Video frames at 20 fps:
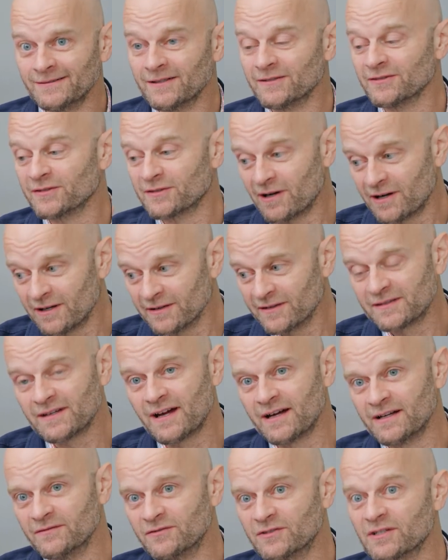There's God's
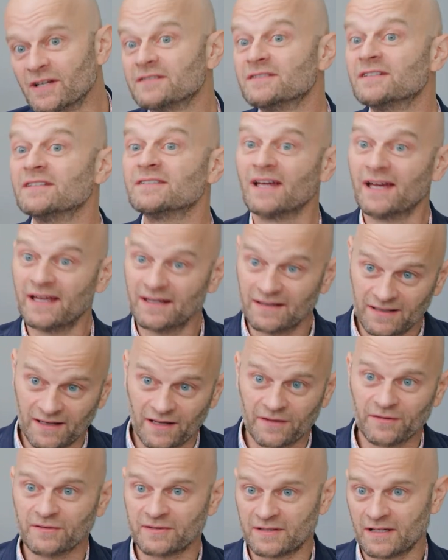side of justice and the
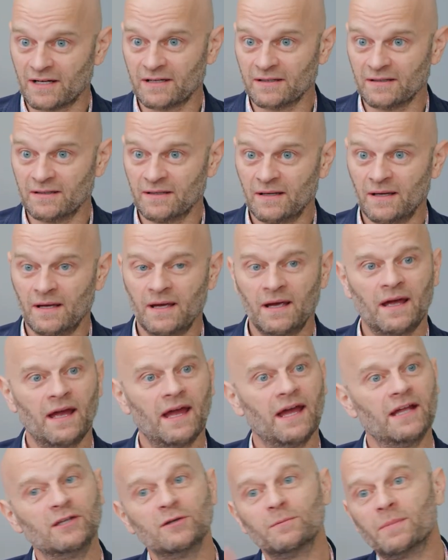other side.
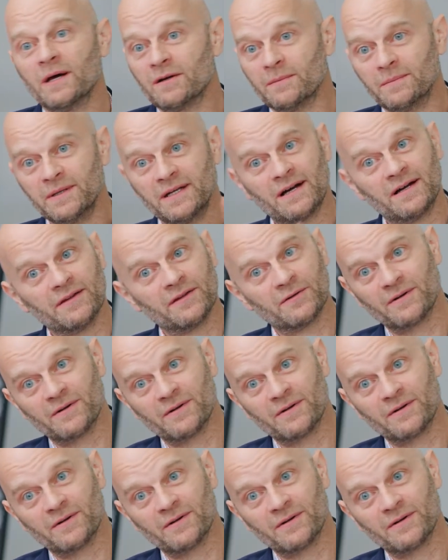And you better be on the